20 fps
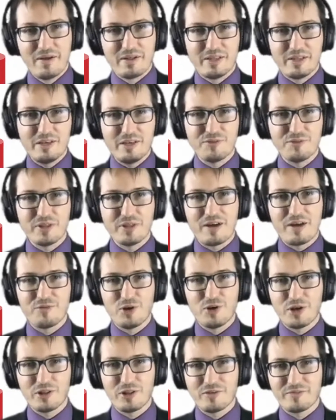They even have a
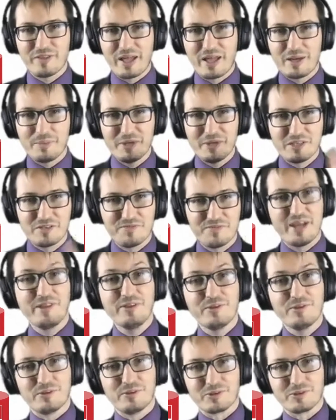lot of database
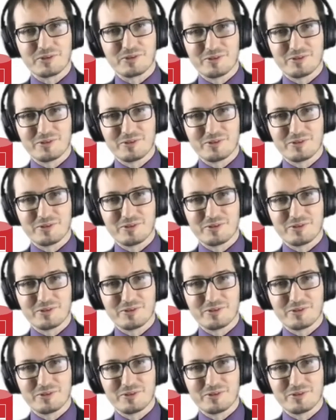vendors.